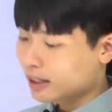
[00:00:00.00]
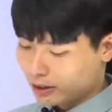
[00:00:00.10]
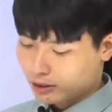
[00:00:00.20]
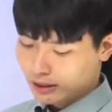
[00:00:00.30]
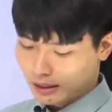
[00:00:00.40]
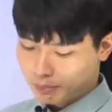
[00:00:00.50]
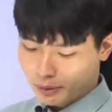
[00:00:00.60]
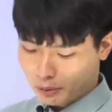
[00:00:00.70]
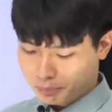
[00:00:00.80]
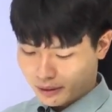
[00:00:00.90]
using
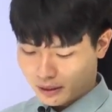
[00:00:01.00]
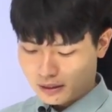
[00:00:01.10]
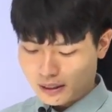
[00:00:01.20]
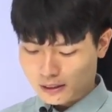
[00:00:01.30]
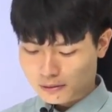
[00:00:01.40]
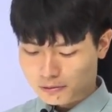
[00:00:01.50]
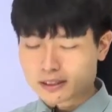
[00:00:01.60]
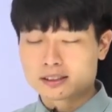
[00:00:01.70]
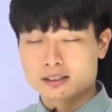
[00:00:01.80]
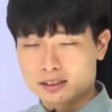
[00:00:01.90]
appropriate connective
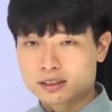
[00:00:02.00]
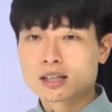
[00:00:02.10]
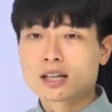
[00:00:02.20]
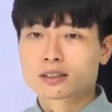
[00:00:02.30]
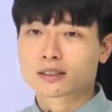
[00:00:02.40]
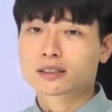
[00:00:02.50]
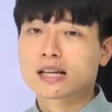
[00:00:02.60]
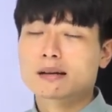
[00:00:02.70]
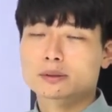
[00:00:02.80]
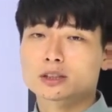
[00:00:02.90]
phrases to
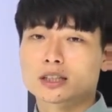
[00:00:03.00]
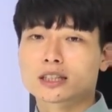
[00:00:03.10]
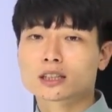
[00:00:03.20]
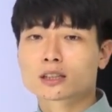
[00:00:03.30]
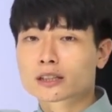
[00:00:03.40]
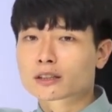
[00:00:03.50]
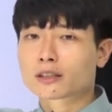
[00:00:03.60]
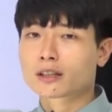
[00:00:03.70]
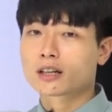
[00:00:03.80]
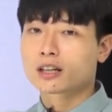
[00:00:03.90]
establish a
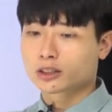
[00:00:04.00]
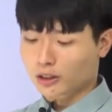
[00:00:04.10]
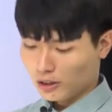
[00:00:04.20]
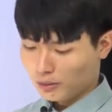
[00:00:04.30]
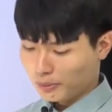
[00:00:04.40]
clear logical